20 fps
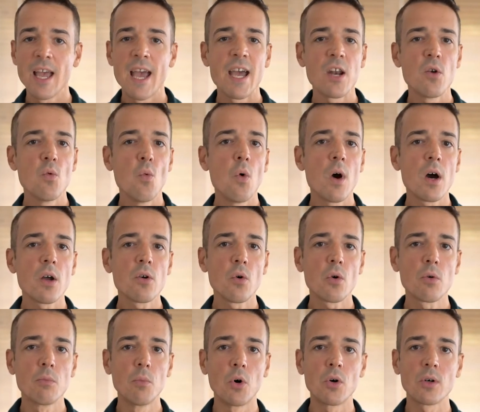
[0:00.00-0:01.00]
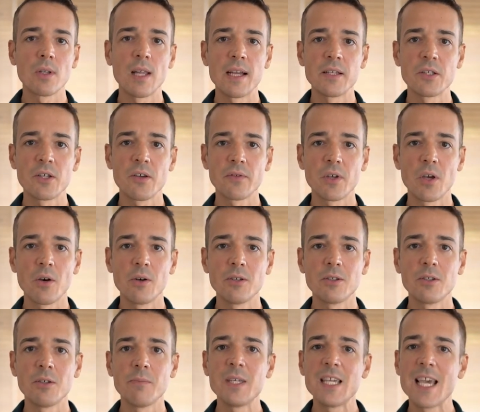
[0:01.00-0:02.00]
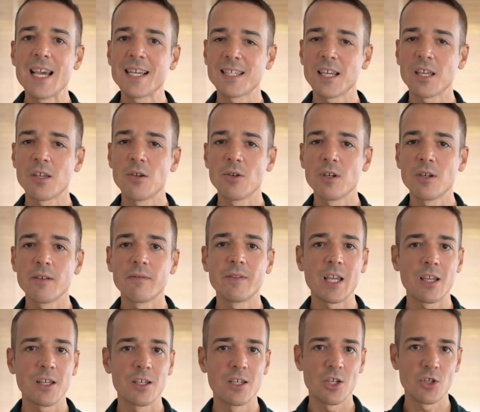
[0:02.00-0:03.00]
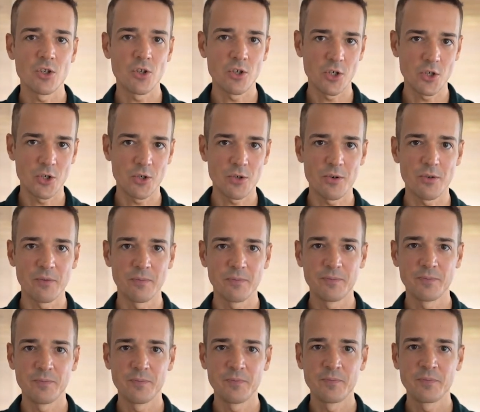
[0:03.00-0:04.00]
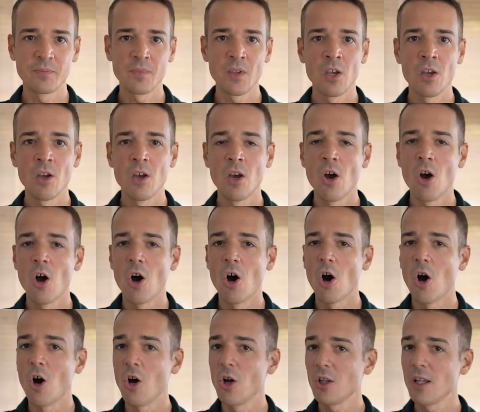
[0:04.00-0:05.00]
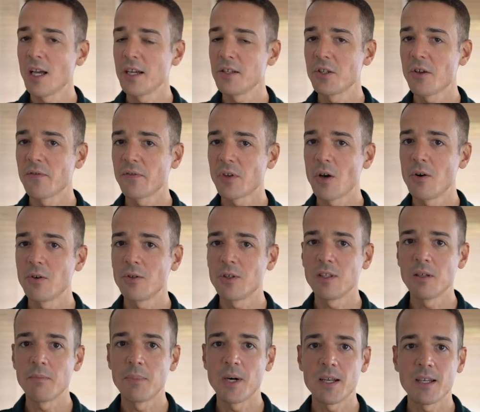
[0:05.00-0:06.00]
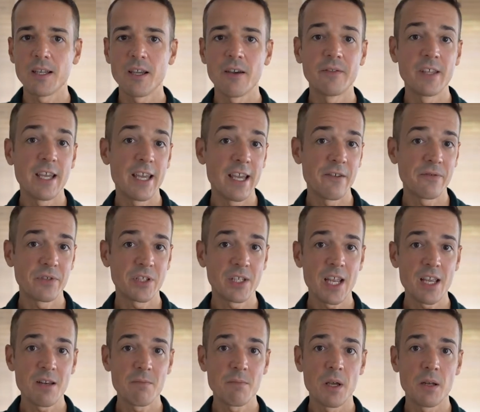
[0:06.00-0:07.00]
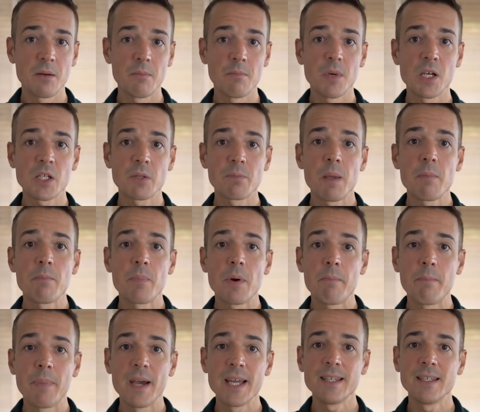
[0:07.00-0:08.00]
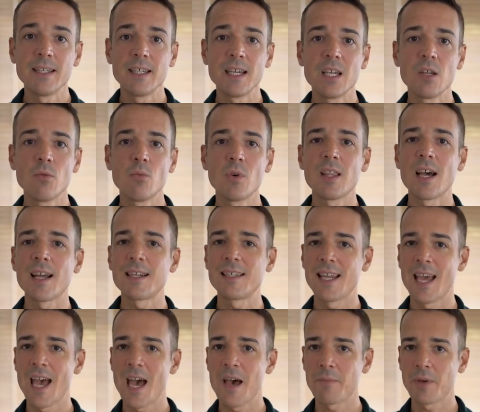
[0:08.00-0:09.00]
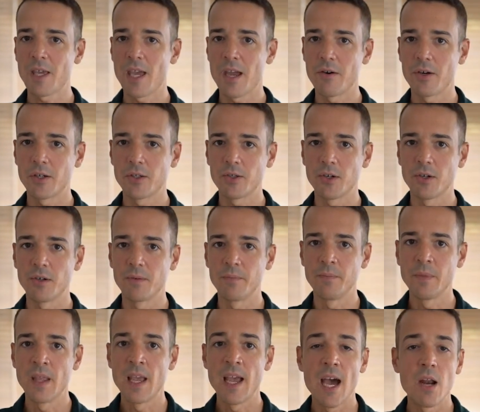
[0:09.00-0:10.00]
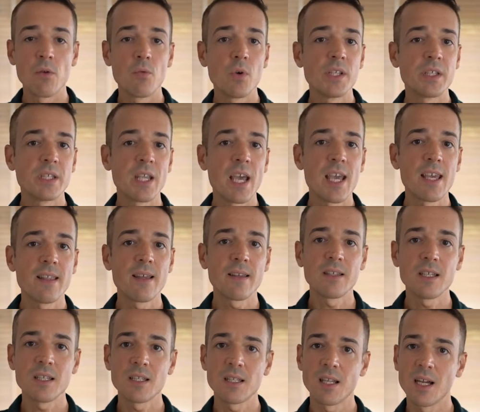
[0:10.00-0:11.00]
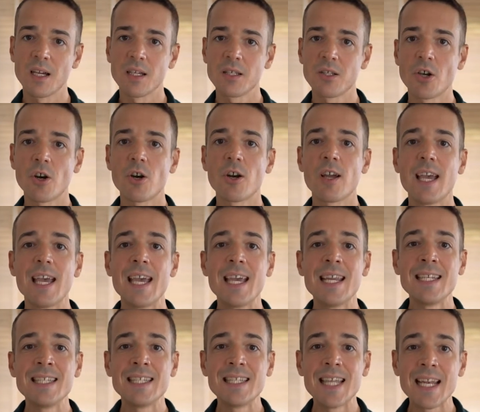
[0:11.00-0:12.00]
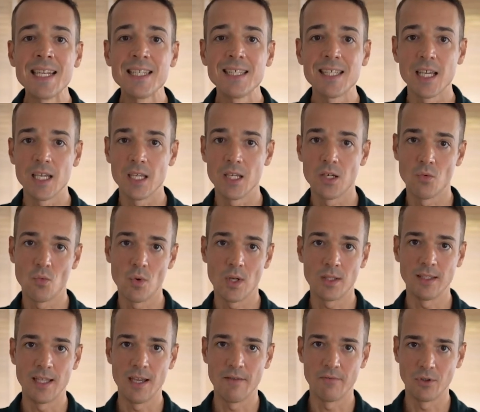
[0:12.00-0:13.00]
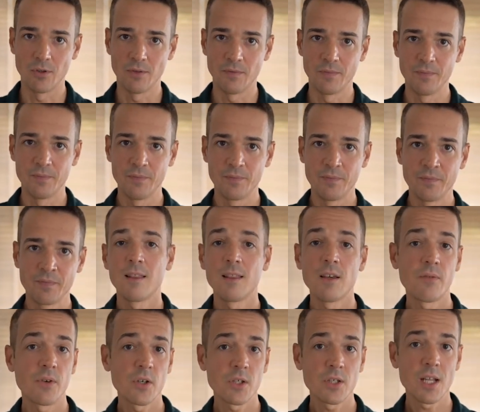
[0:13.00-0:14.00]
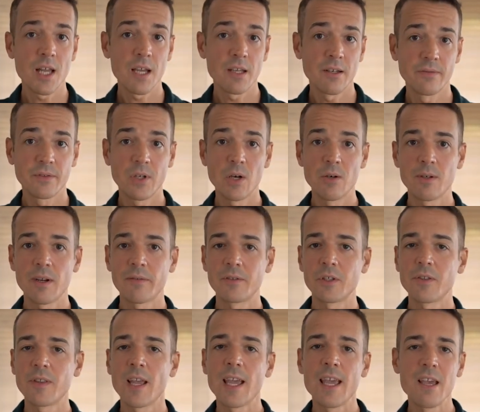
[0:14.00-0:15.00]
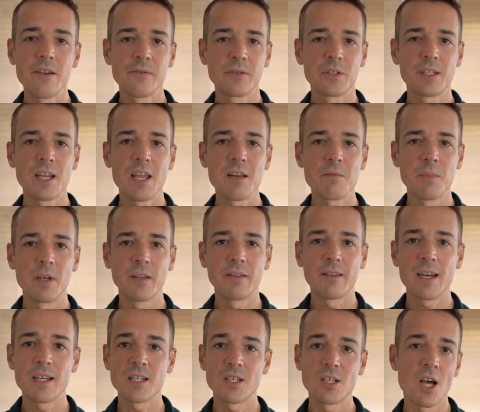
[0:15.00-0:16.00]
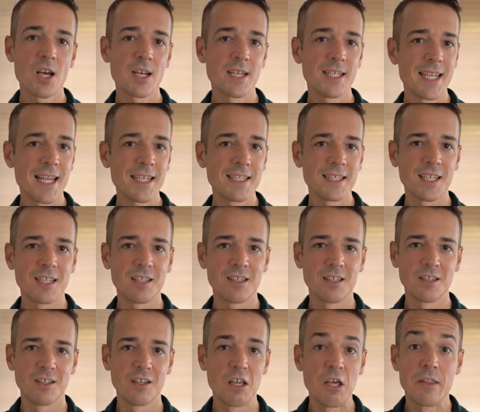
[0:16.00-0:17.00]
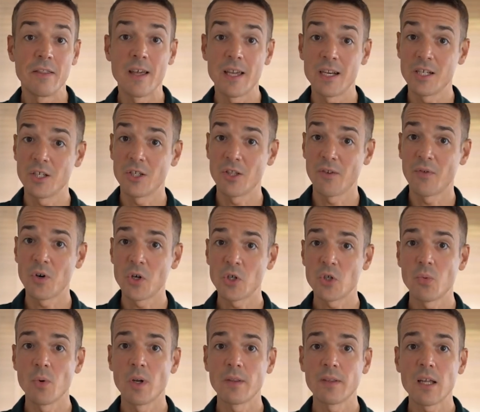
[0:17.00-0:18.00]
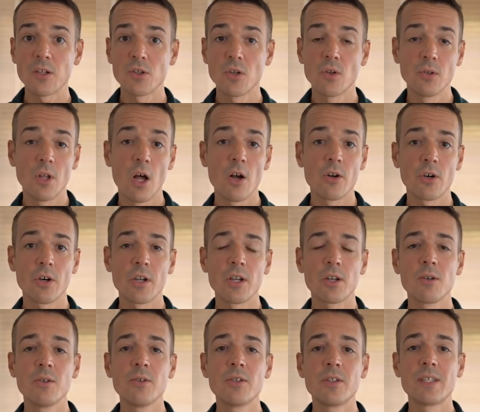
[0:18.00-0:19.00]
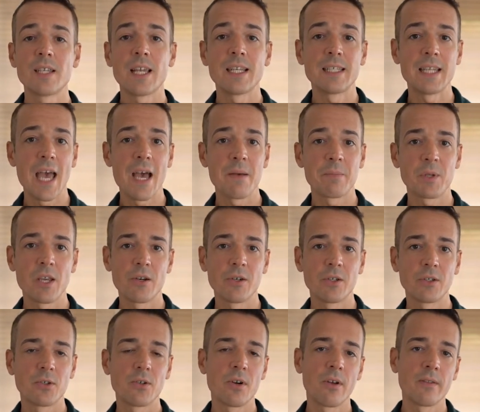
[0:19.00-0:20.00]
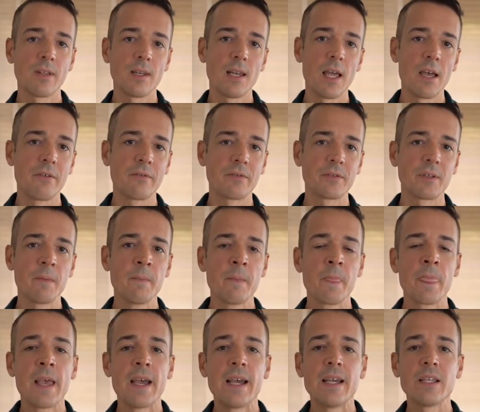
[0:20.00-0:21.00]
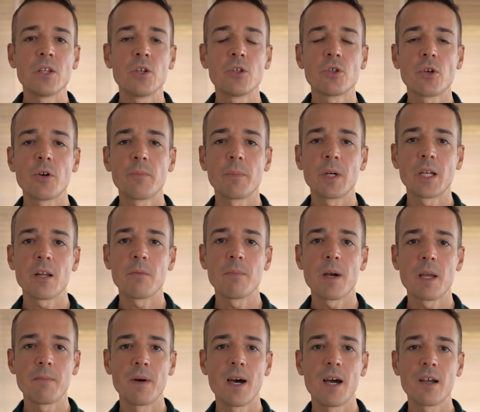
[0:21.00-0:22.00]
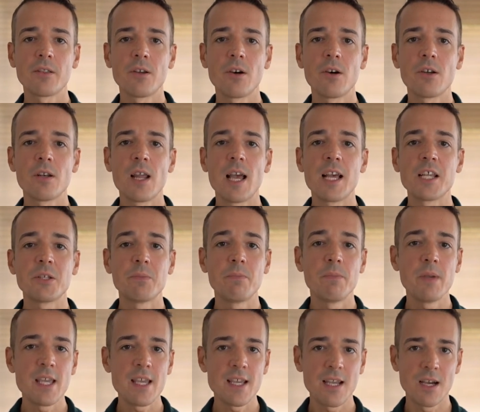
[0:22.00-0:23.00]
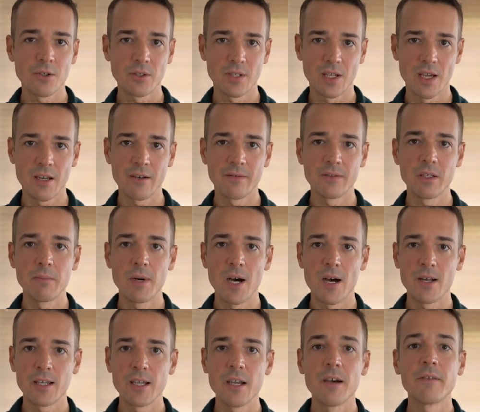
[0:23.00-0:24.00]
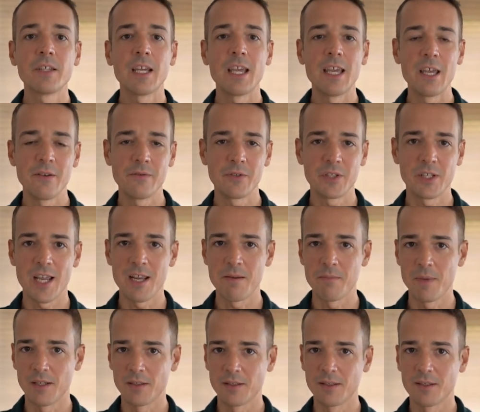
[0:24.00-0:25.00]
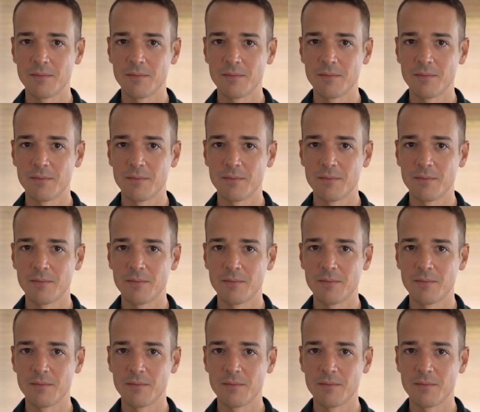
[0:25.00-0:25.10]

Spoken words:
and 1 or more lines of code to be executed if the condition is true. All lines of code in the body of the if statement must be prepended with a tab character, and we say that these lines are indented 1 level. The first line of code after the if statement that is not indented, that is, the first one that no longer includes the tab character on the left, is interpreted by Python as being outside of the body of the if statement.